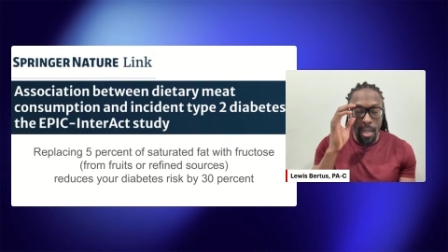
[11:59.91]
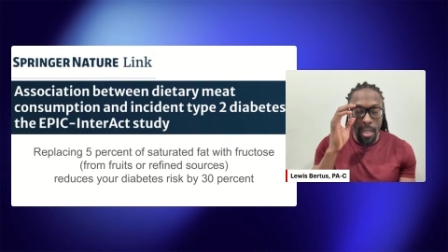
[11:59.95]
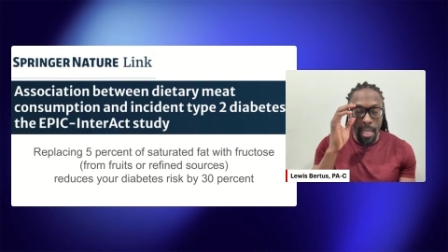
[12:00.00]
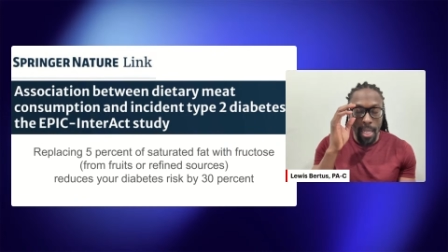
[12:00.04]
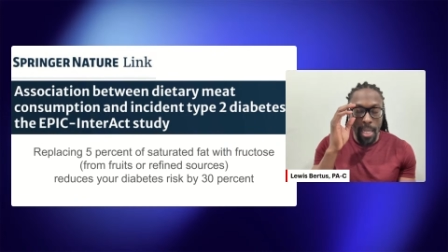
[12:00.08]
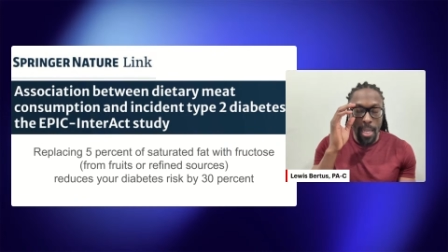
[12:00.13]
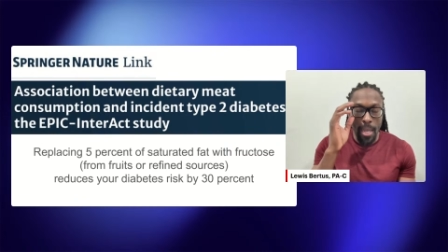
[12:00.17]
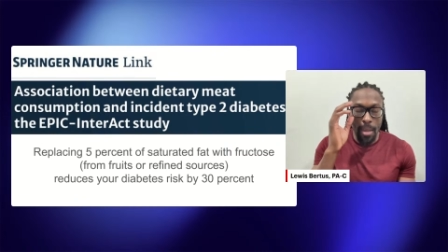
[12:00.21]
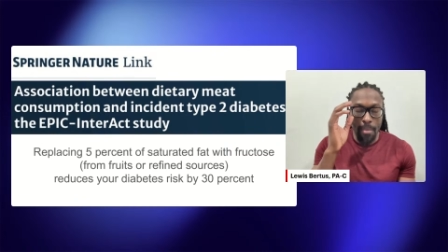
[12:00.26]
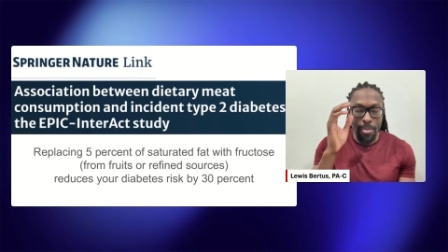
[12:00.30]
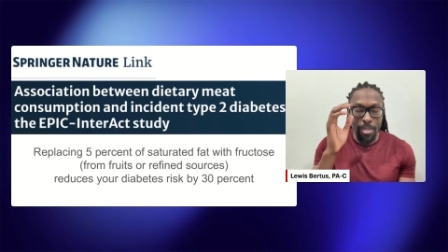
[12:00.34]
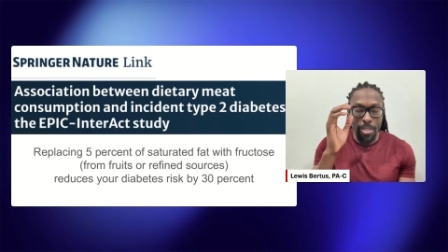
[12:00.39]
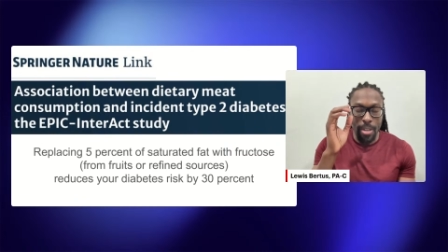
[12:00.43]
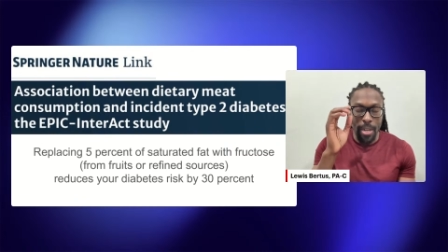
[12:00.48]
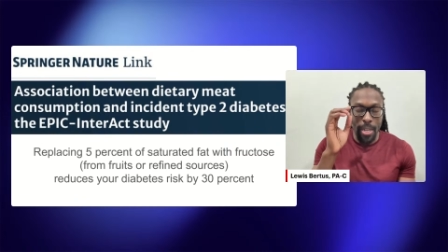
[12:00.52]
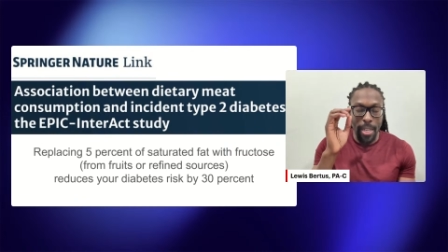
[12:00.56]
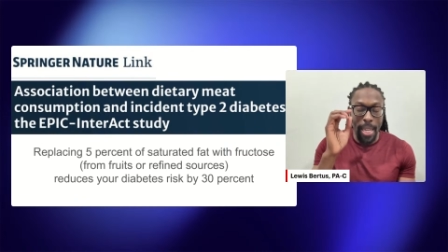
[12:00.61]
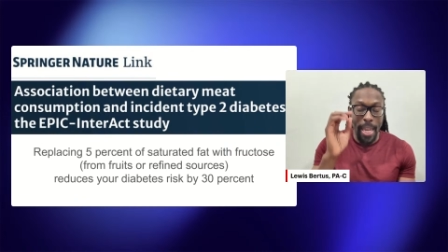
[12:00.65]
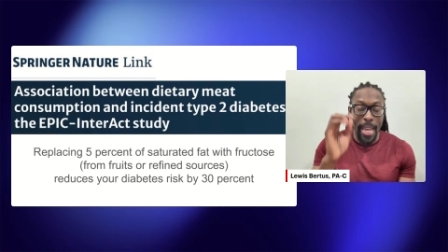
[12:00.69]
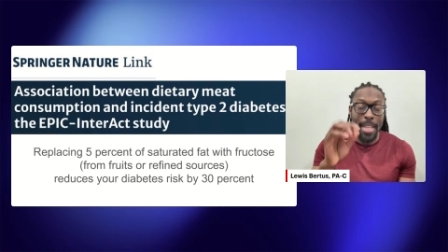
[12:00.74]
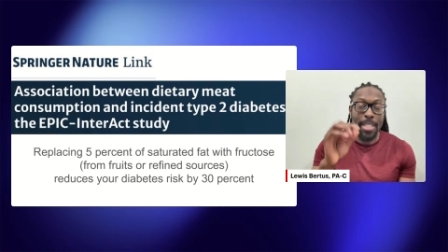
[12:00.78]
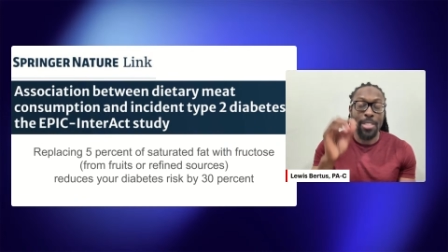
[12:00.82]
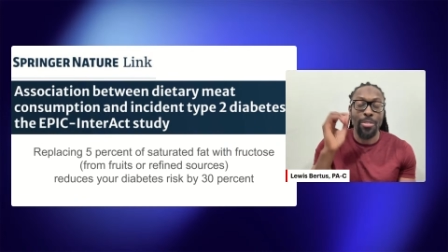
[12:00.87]

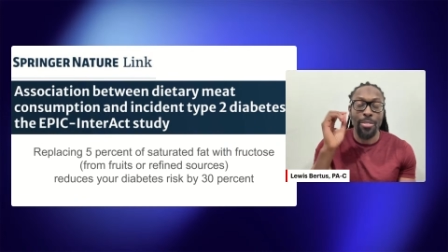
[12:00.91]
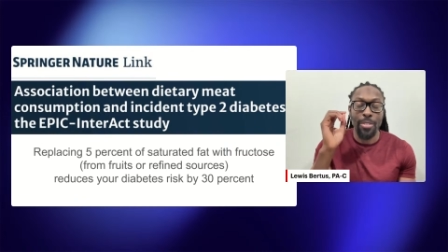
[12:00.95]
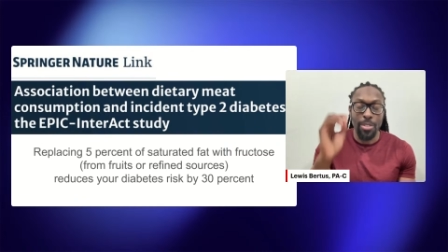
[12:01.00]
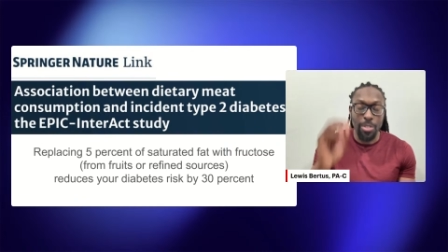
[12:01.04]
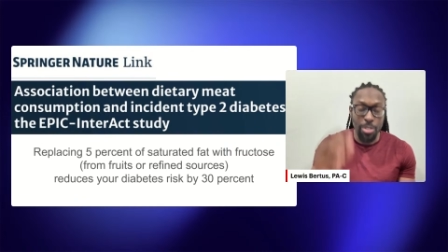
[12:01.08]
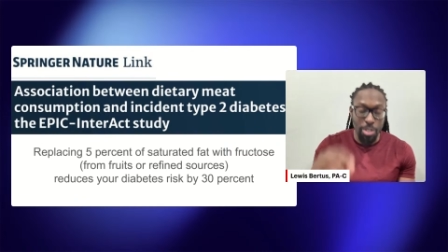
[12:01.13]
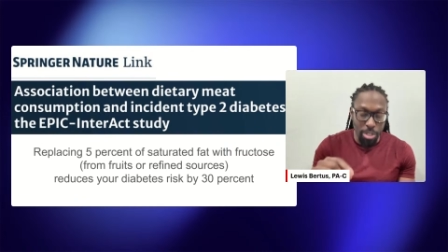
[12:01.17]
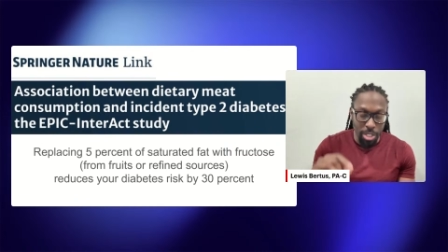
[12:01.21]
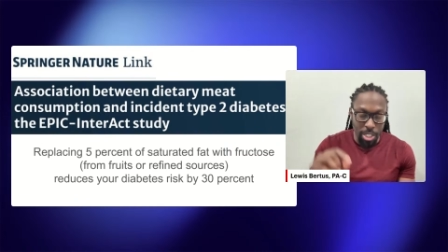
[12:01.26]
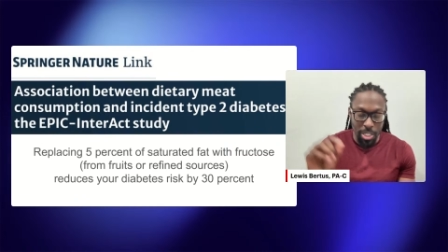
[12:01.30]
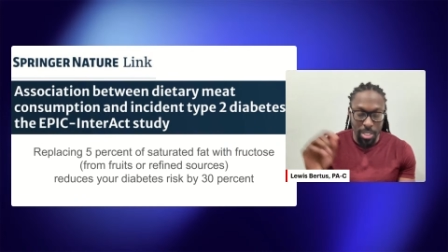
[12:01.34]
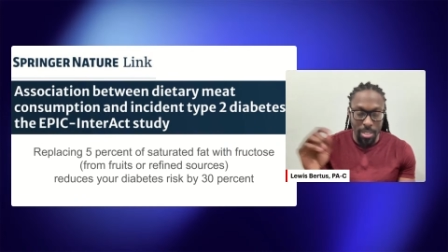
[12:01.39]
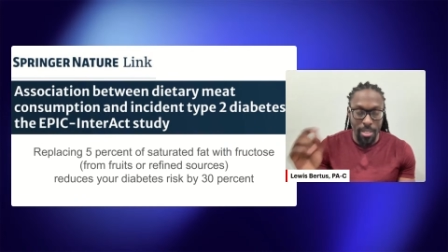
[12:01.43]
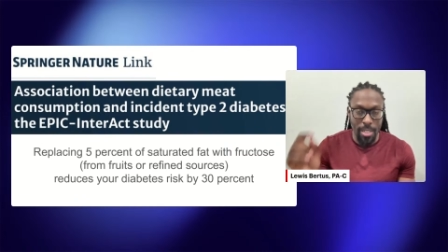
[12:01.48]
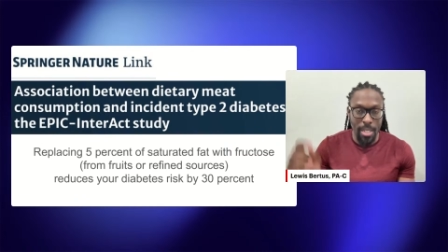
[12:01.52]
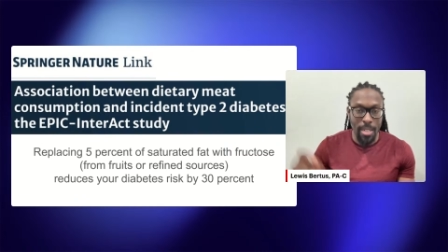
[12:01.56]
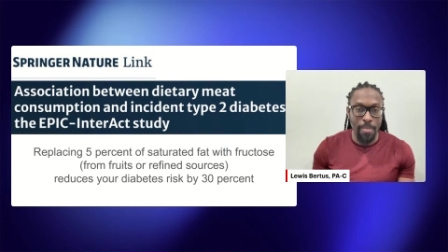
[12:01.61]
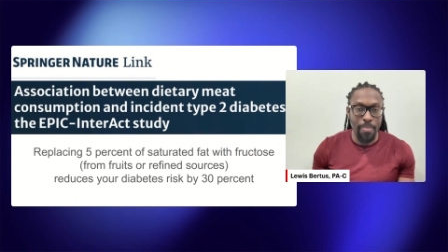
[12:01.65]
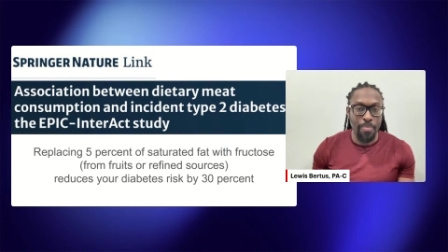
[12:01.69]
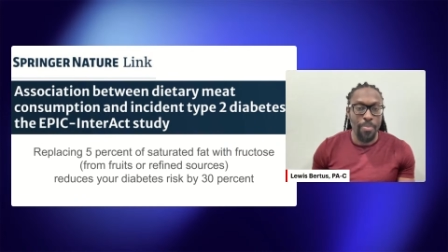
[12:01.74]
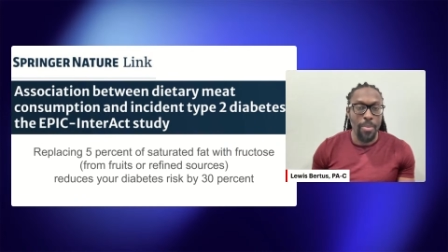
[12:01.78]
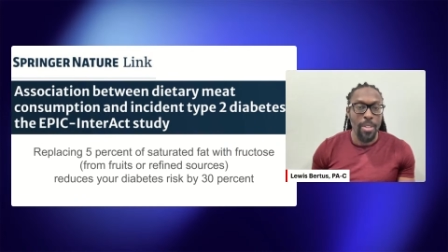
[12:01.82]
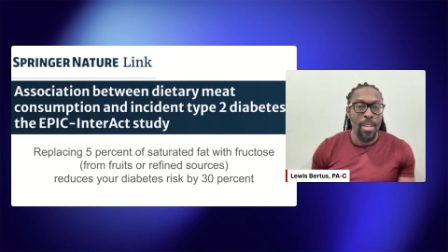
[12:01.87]
cancer and nutrition.
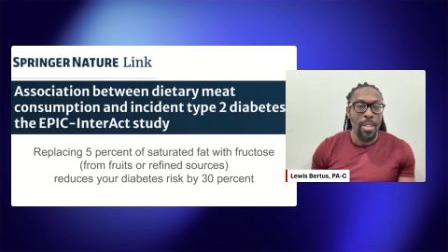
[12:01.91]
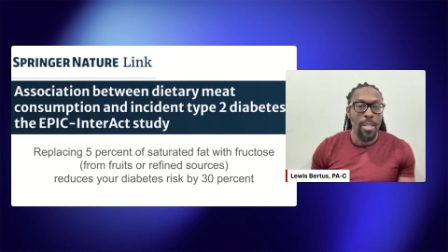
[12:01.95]
Yep.